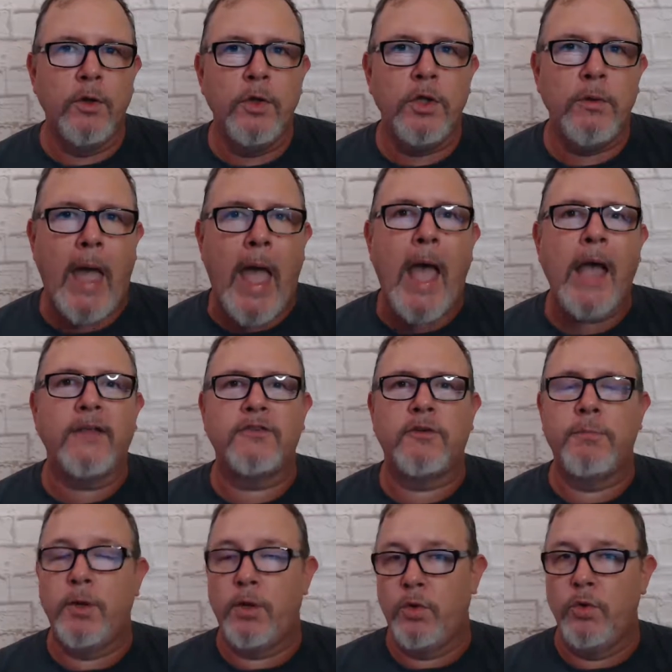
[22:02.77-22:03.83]
you ask,
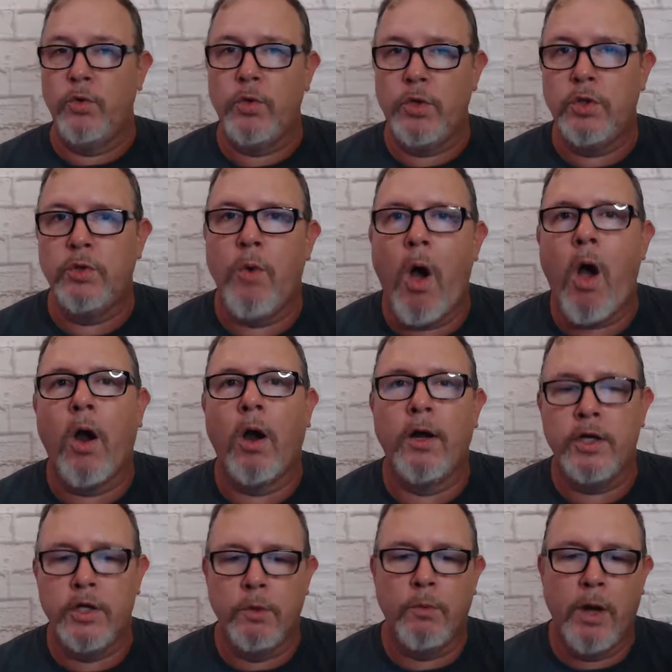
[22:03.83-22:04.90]
but who you are
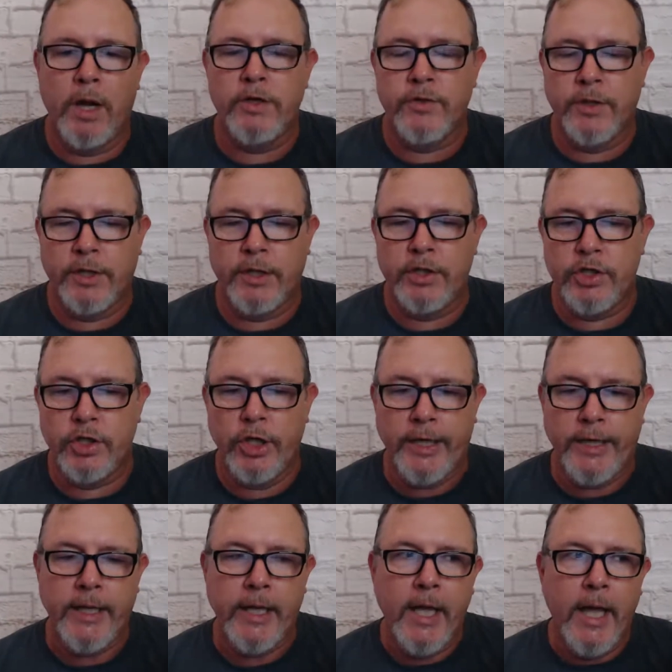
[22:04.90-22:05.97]
in your wine drinking
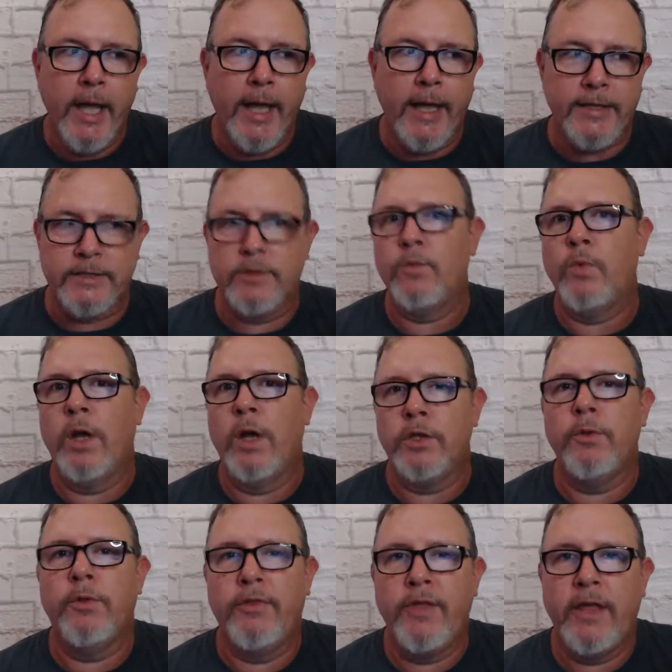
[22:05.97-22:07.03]
journey as to what
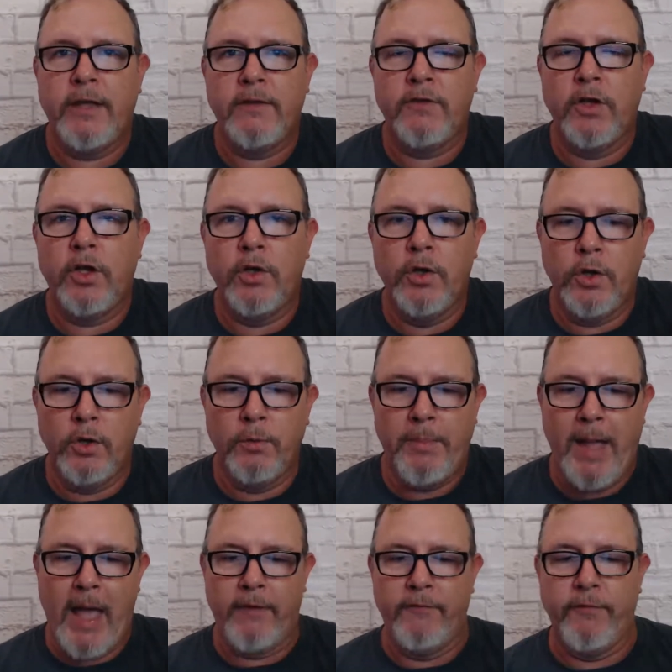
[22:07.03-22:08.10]
you think is a good or
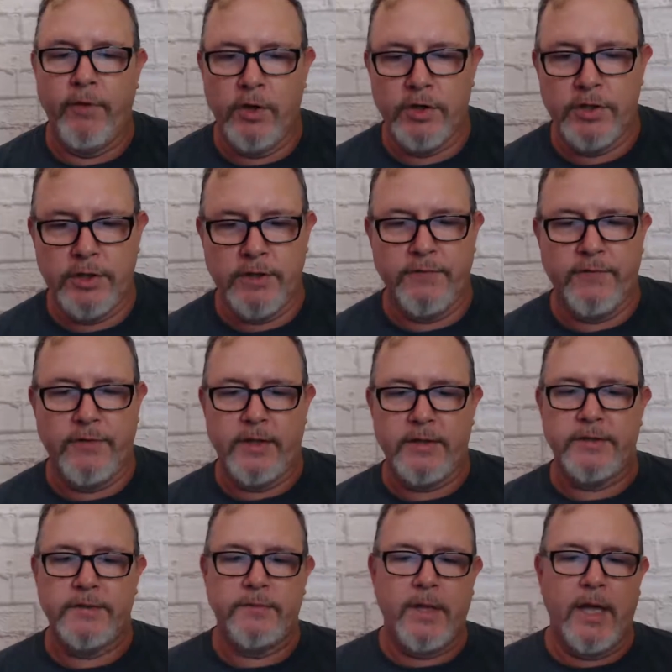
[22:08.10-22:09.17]
bad version of
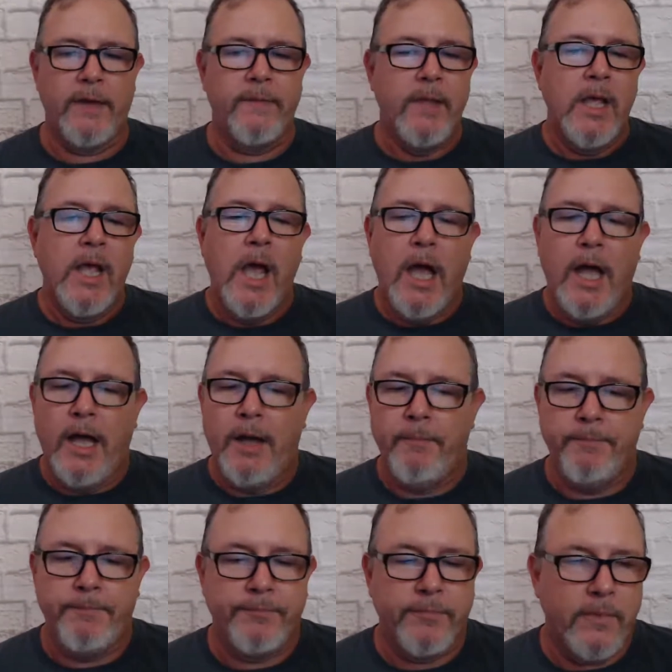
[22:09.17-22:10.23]
this. Okay.
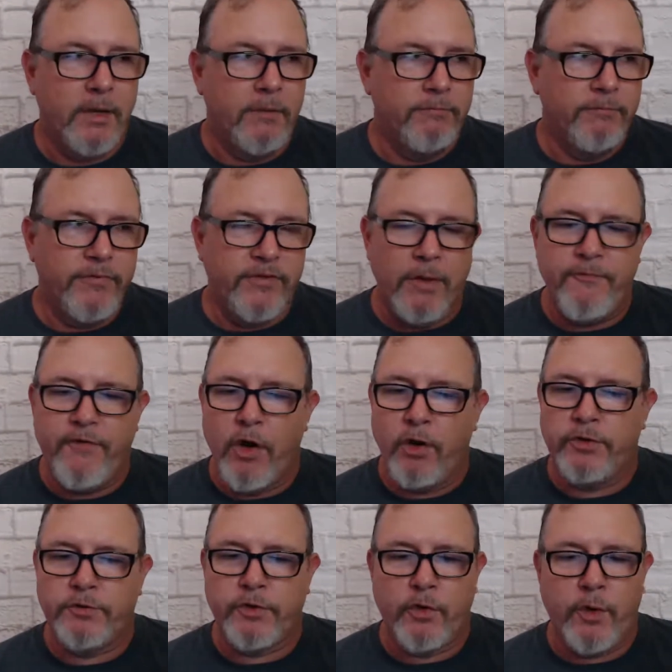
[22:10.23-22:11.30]
Some
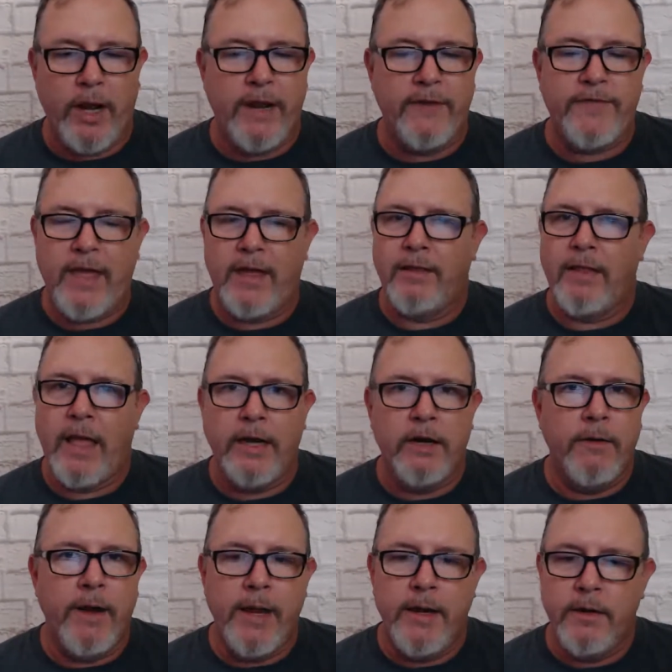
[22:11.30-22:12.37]
folks crave that
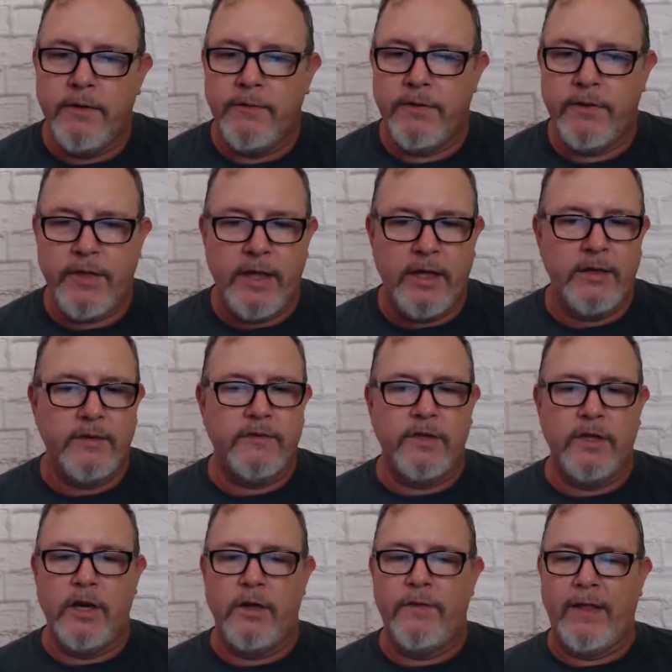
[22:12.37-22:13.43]
lighter end of things.
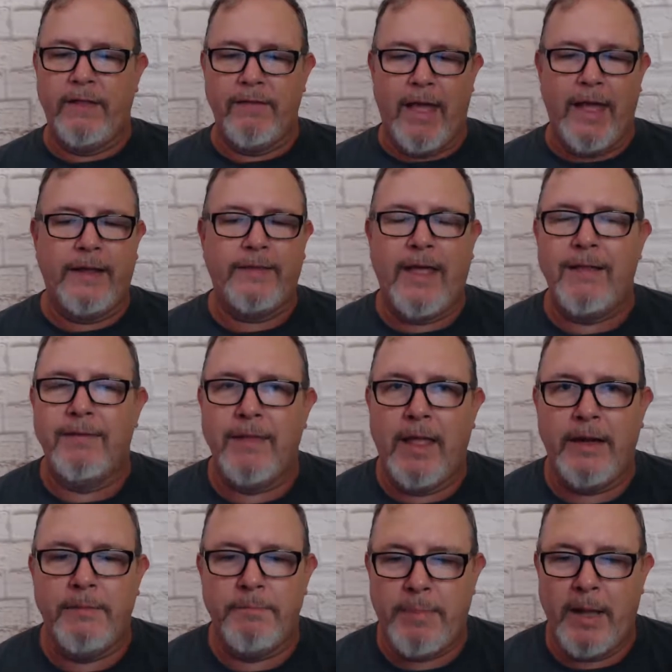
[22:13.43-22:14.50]
They like that
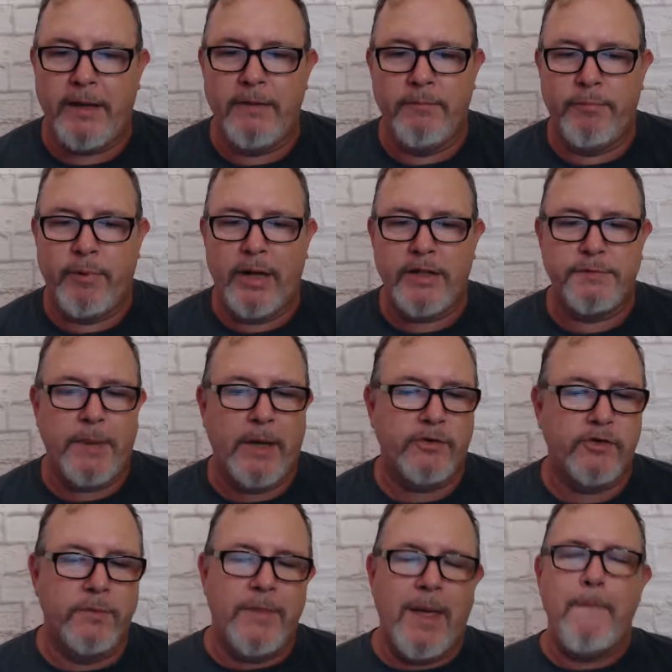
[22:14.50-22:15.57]
light Brett
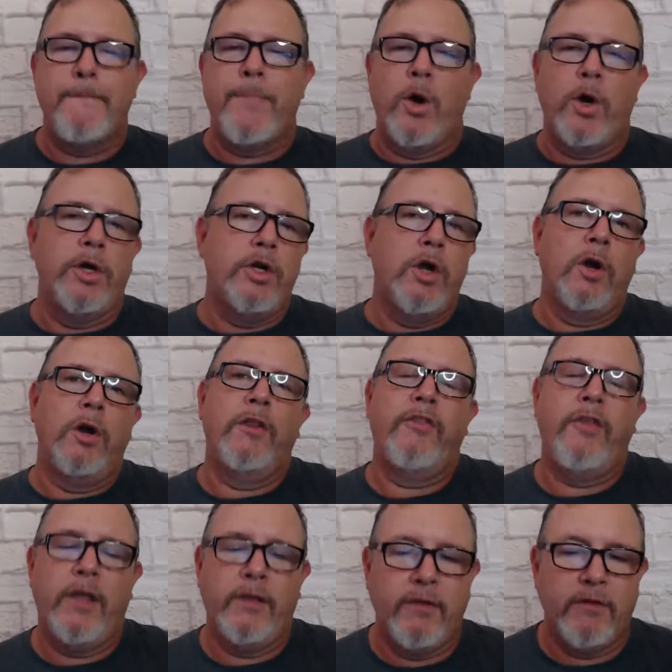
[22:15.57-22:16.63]
spectrum, that barnyard
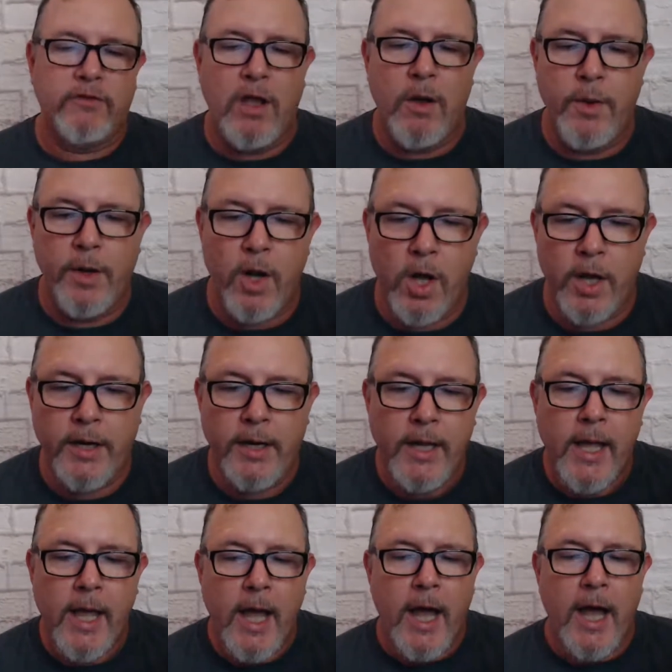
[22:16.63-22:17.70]
thing that's going on.
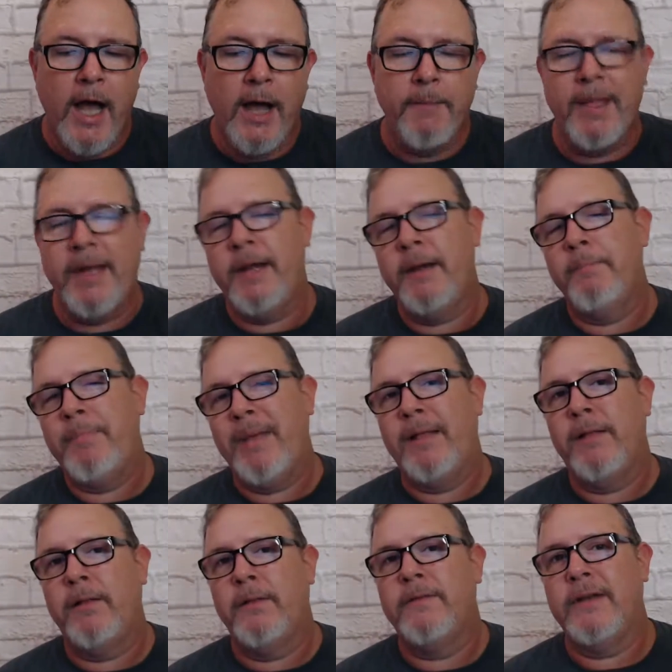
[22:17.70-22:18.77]
And it
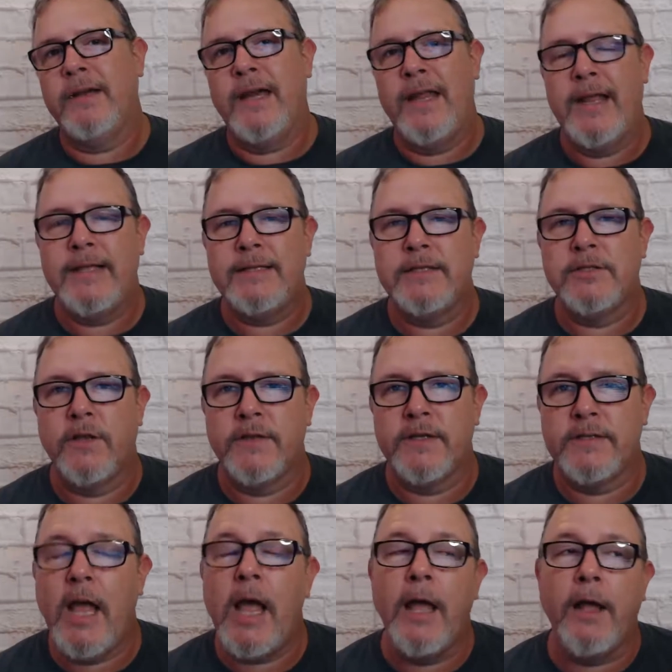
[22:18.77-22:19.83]
builds and enhances on the
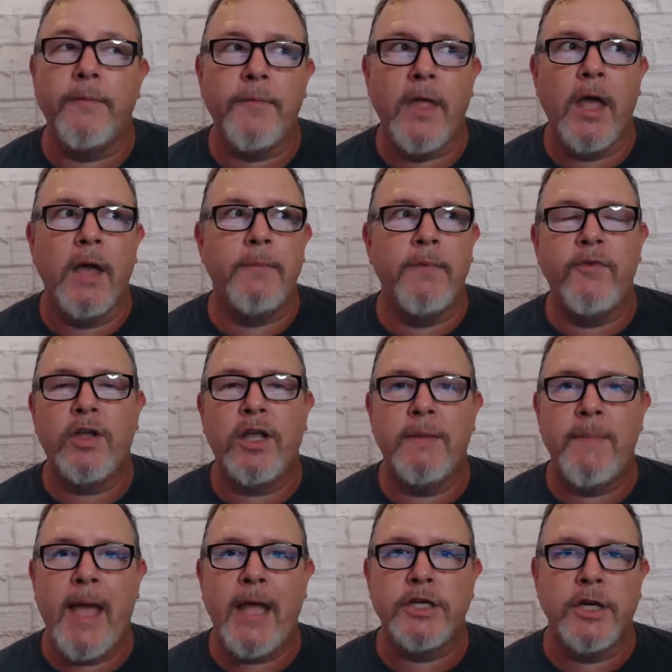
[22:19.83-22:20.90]
style. If you can
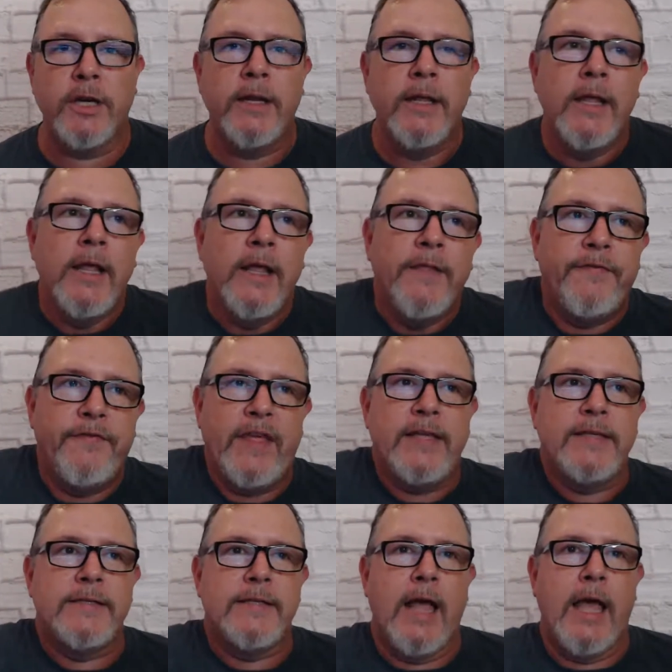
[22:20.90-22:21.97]
imagine,
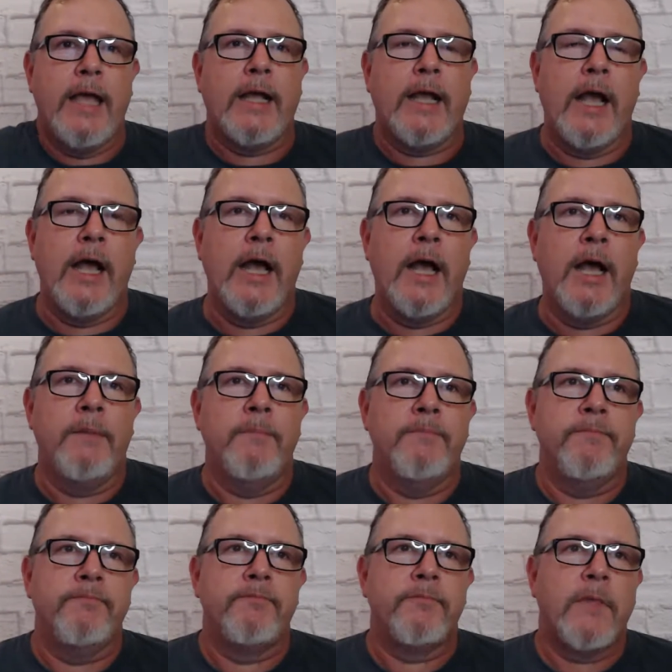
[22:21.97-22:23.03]
things like
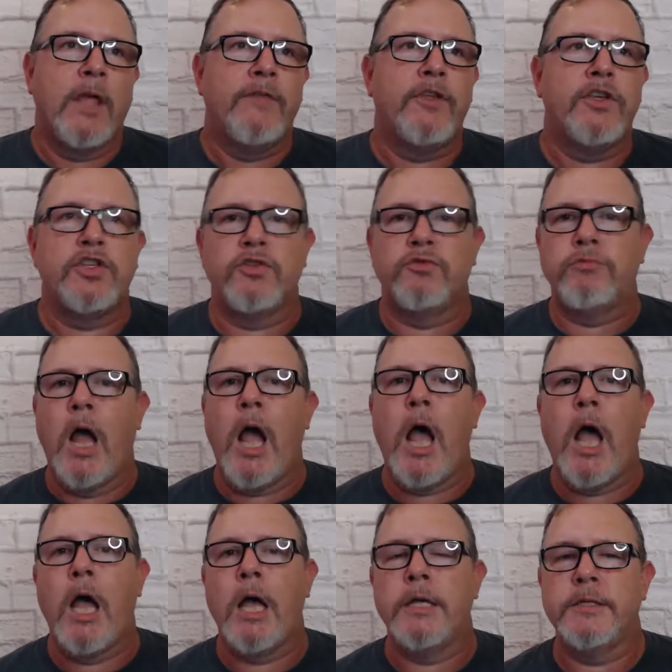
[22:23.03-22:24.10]
the
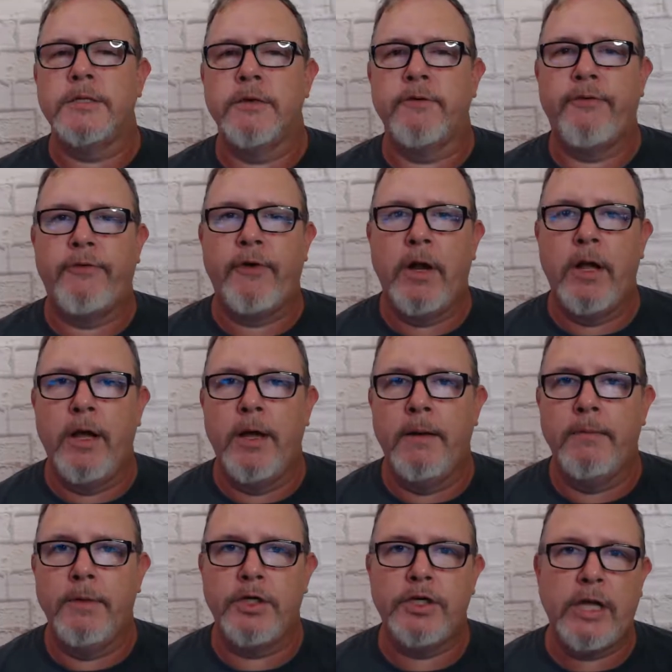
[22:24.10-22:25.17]
Syrahs
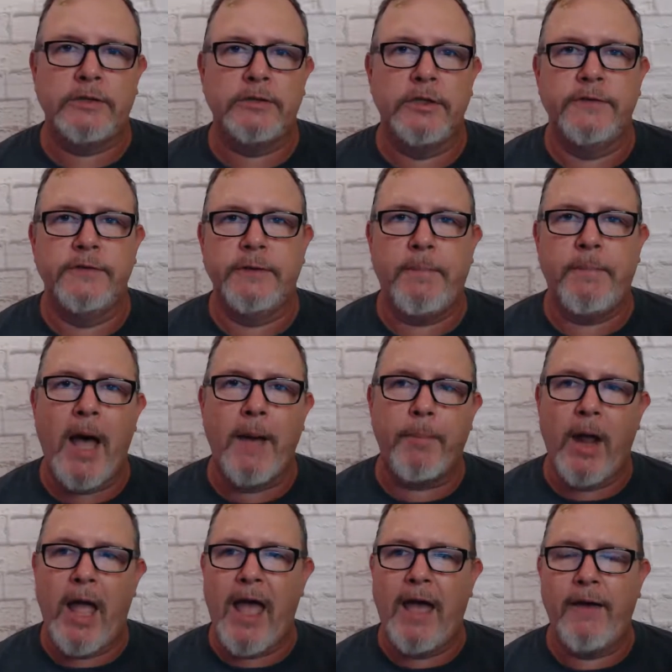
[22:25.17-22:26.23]
from Chateauneuf de Pape
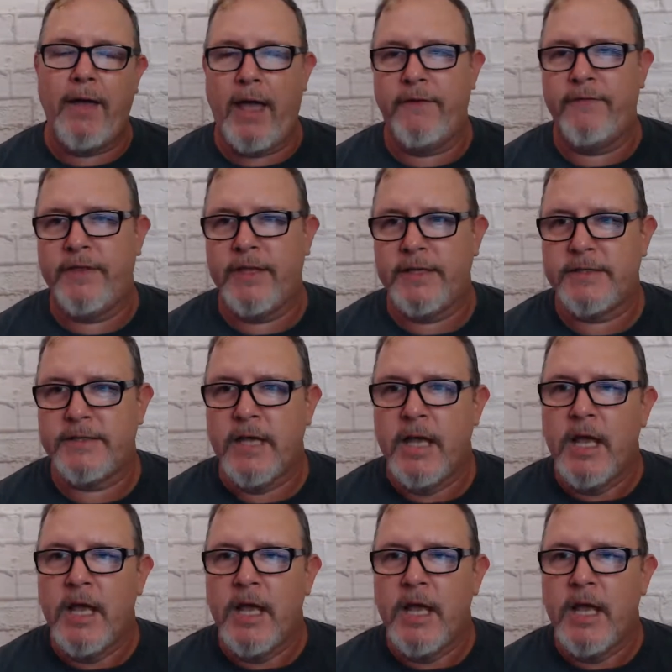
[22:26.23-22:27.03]
have this